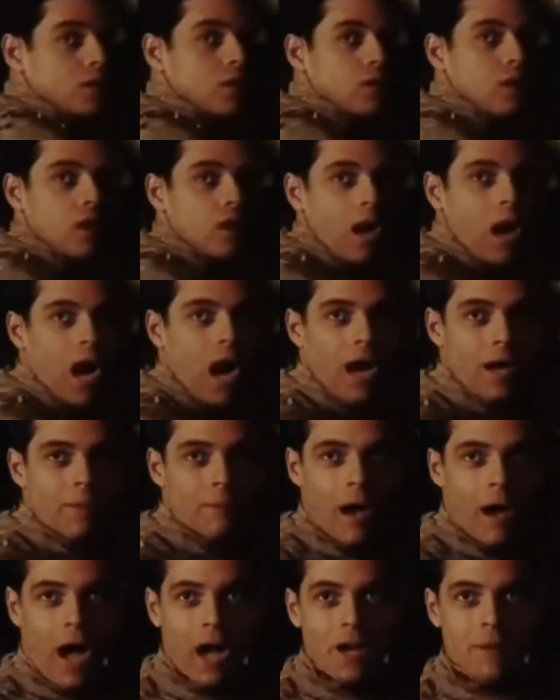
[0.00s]
recasting.
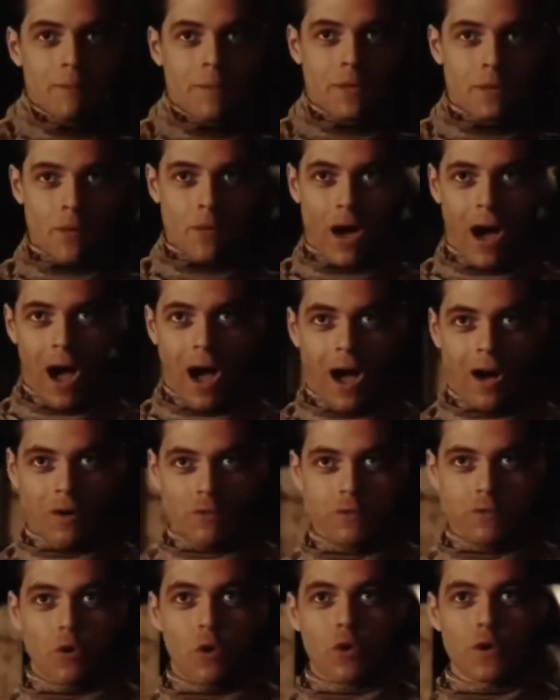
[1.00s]
Perhaps I'd been
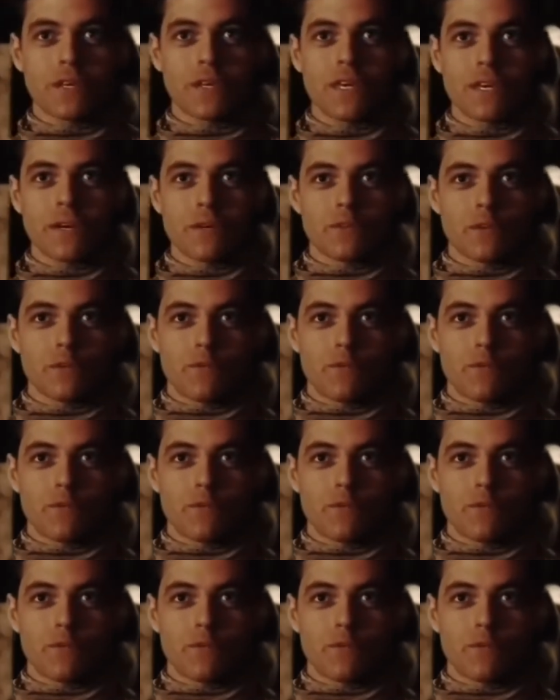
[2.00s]
watching too much